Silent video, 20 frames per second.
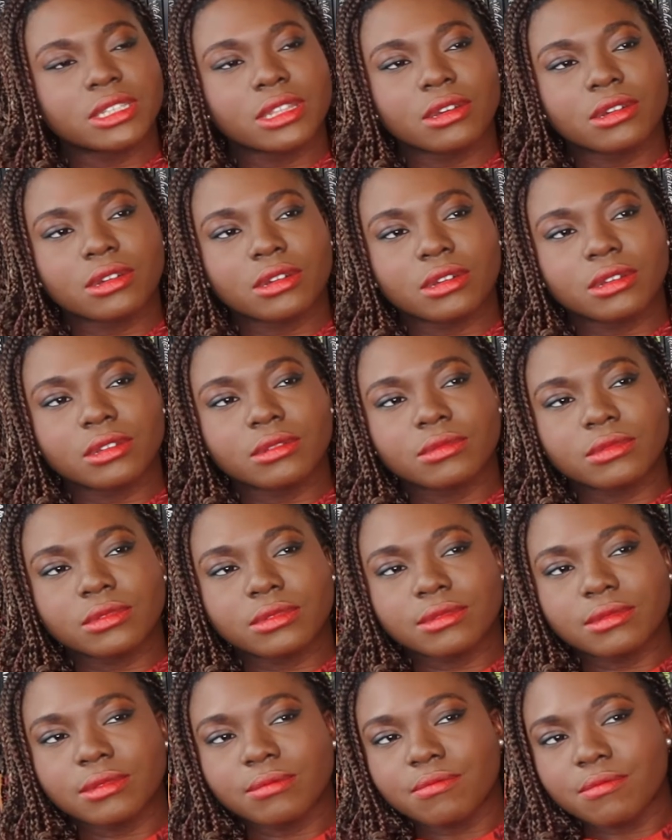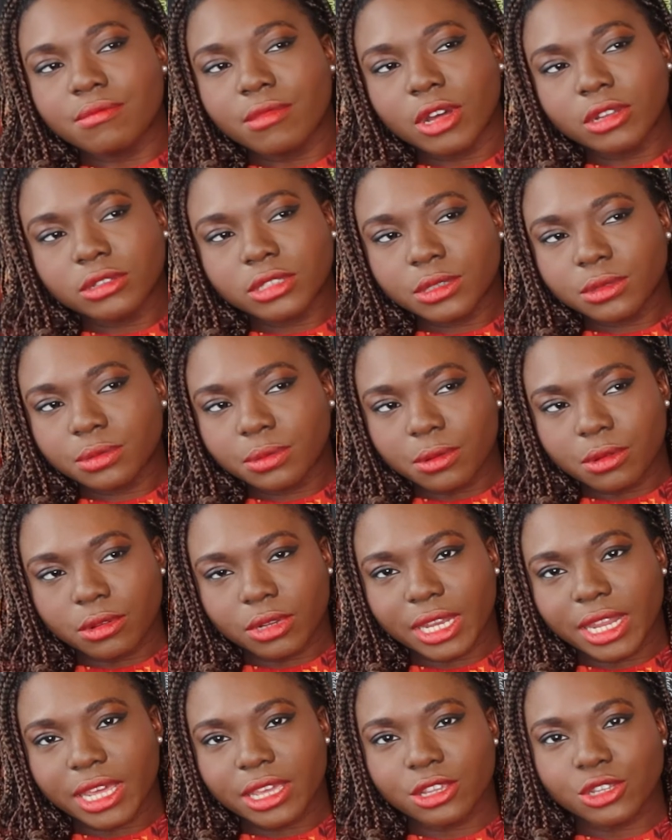There are multiple
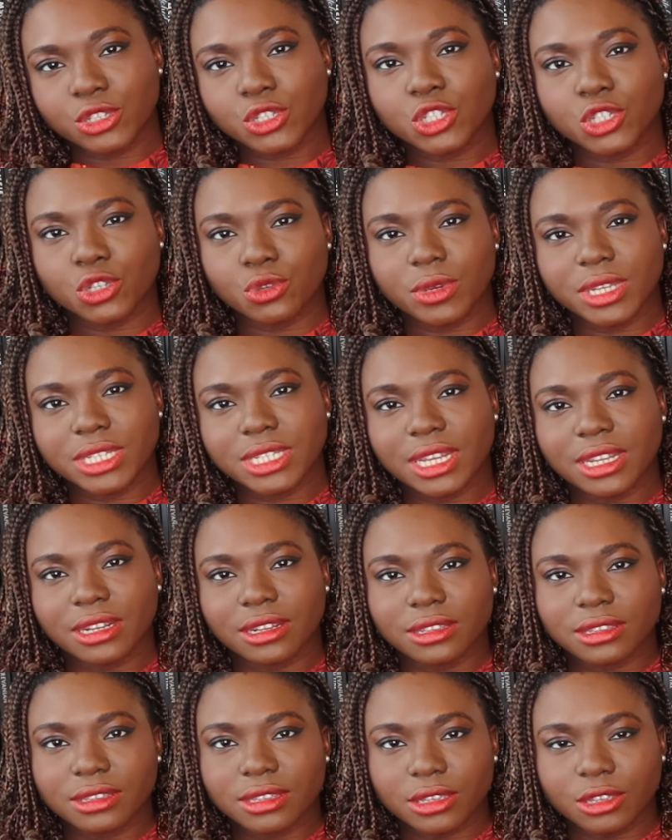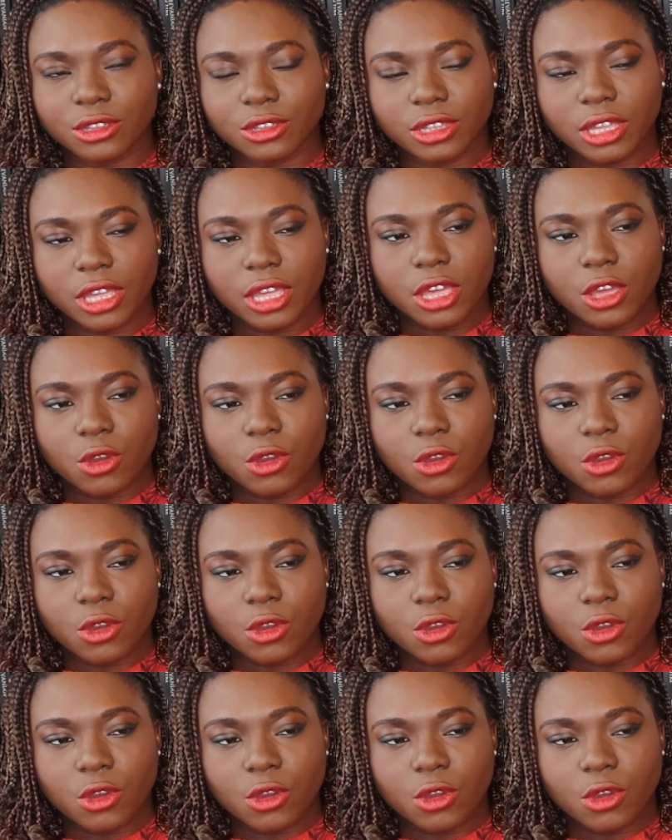layers to it, and I think